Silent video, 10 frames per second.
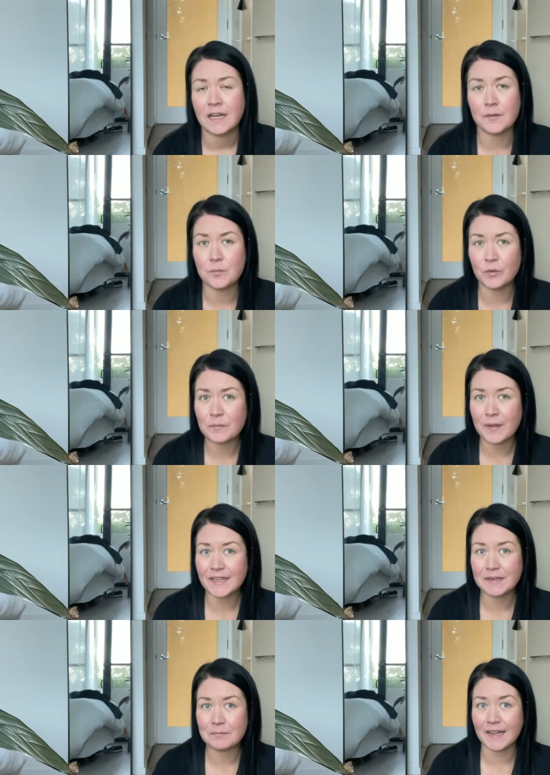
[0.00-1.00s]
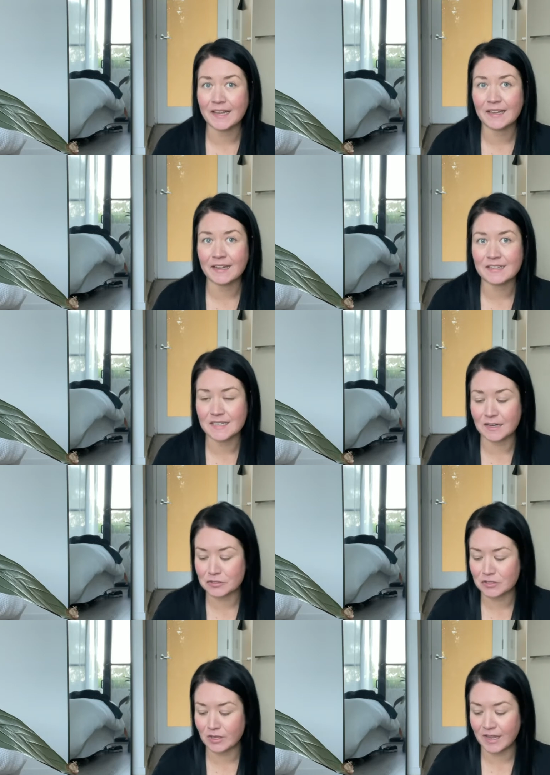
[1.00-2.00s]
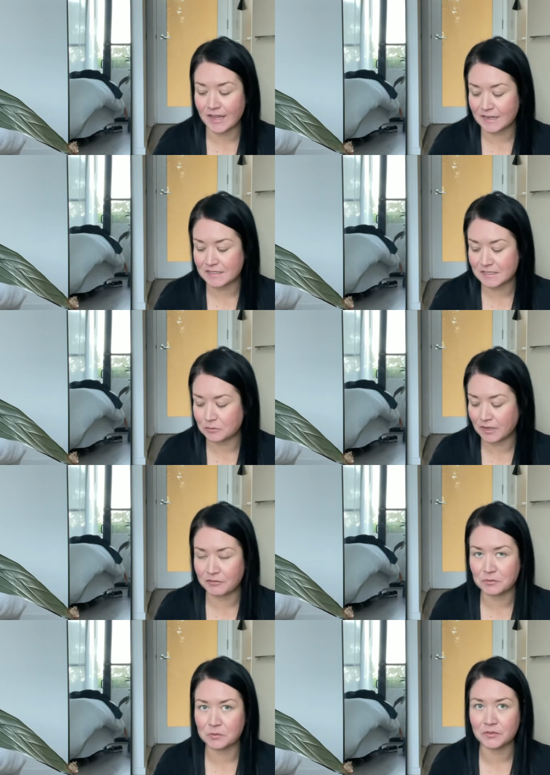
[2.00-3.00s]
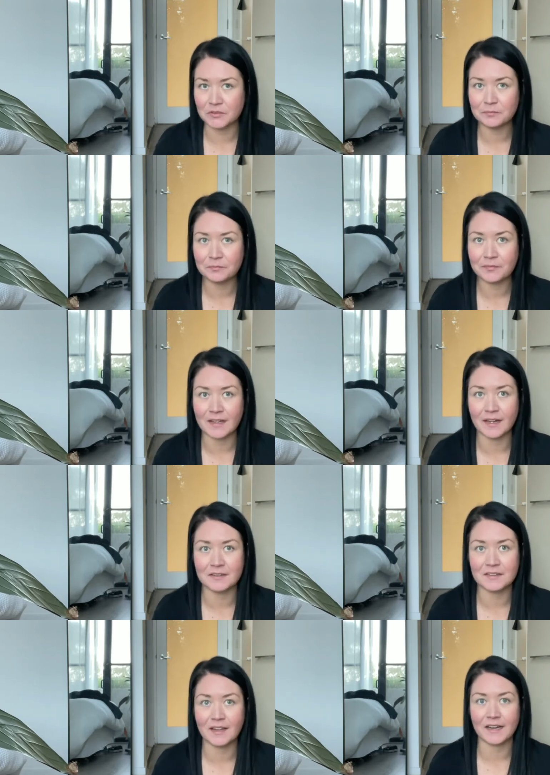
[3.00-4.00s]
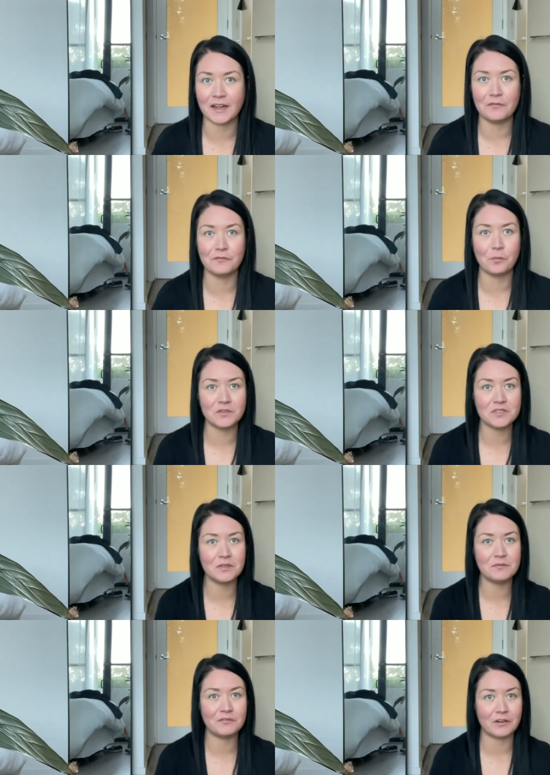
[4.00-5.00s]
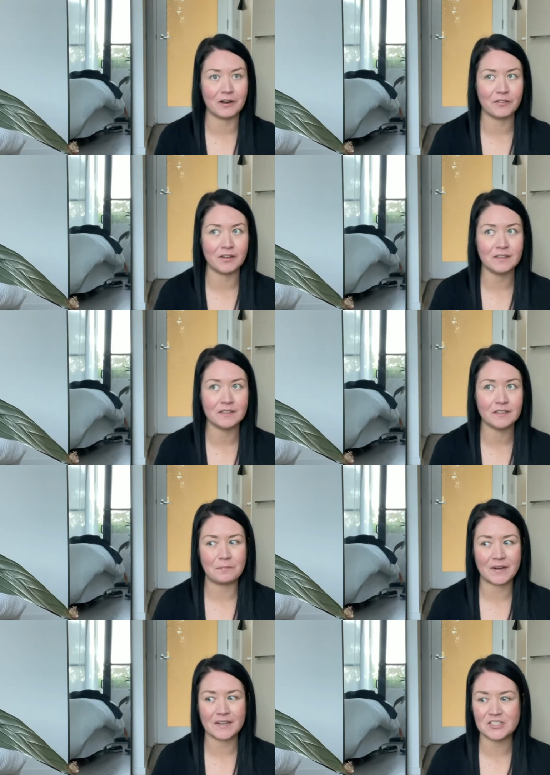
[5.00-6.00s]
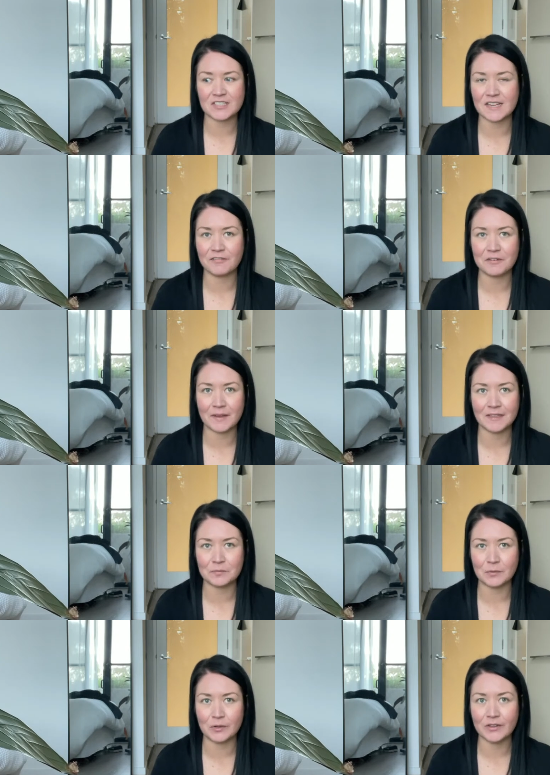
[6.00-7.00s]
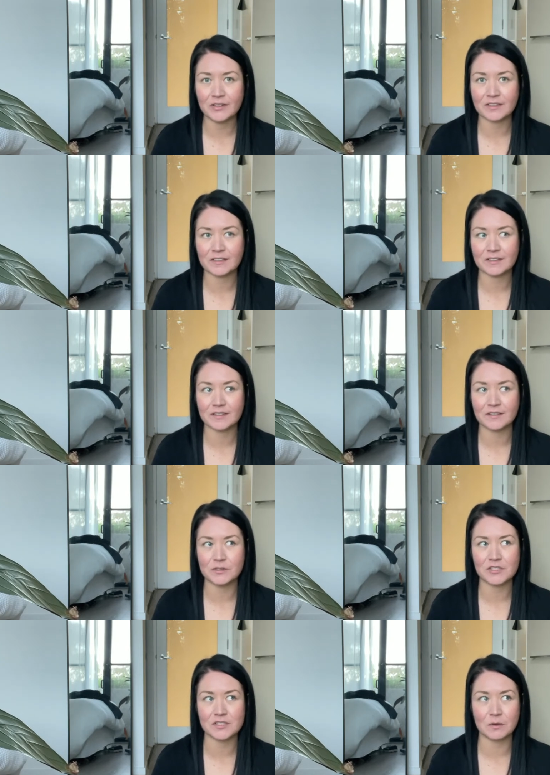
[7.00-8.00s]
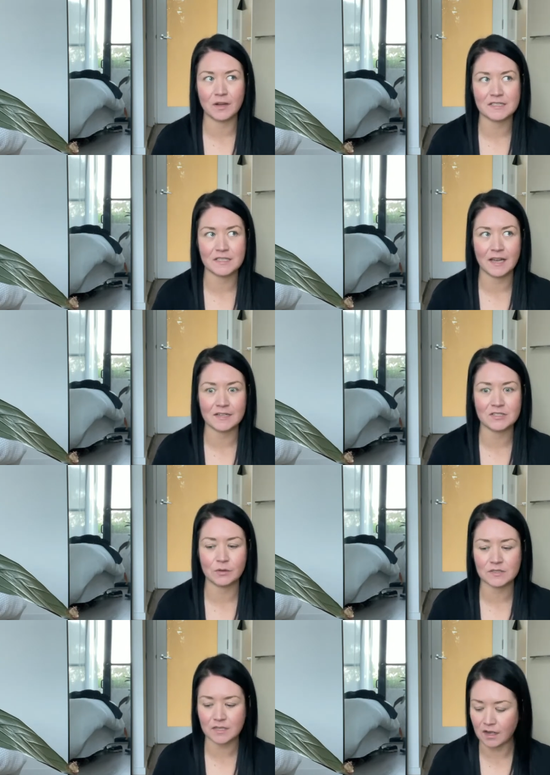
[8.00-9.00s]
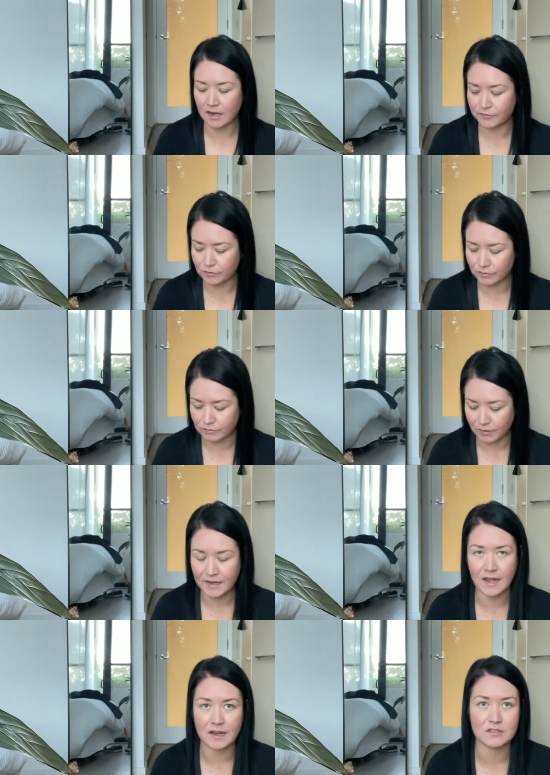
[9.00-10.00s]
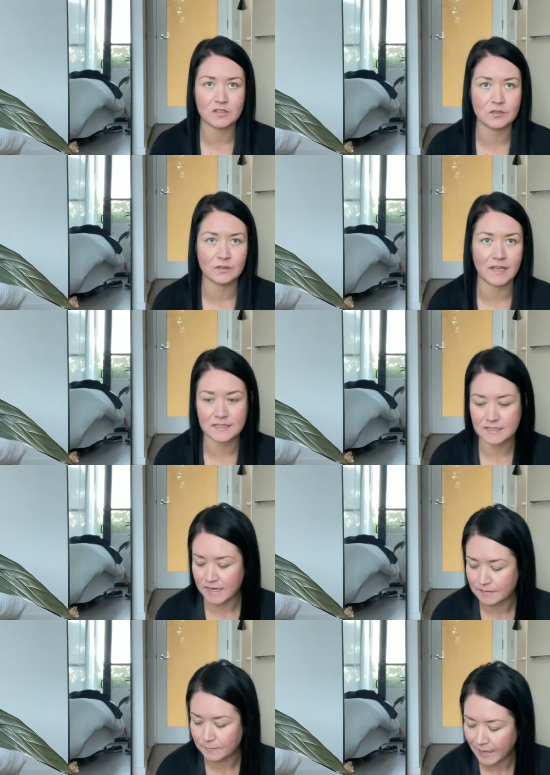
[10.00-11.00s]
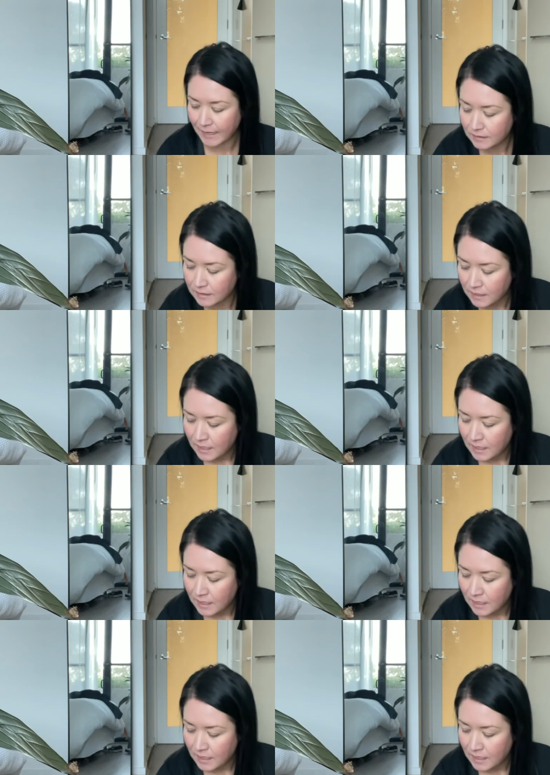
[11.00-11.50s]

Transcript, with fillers: I bought them back in May and it's now July and I still haven't worn them. Like, I've wanted them forever, but I just haven't made them work, which is quite sad. So it's kind of a regret and it's too late to take them back.